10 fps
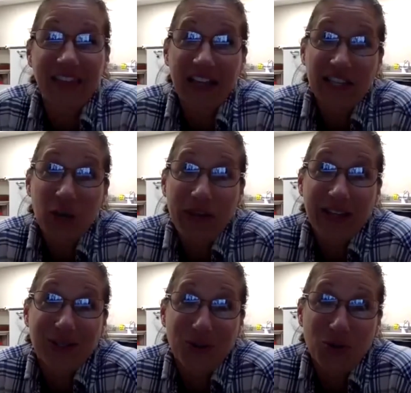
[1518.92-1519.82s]
that's how we
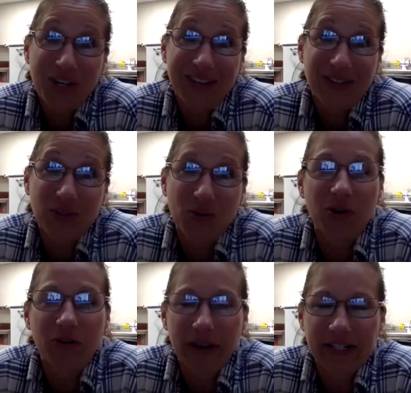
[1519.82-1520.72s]
get sushi in the
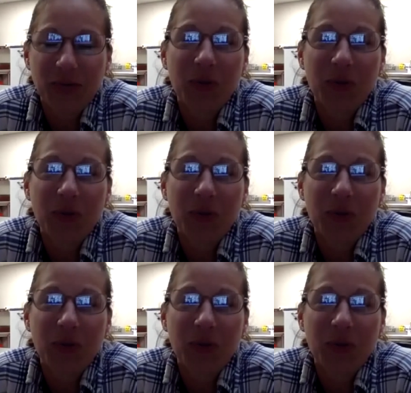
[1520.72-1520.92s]
school. Granted,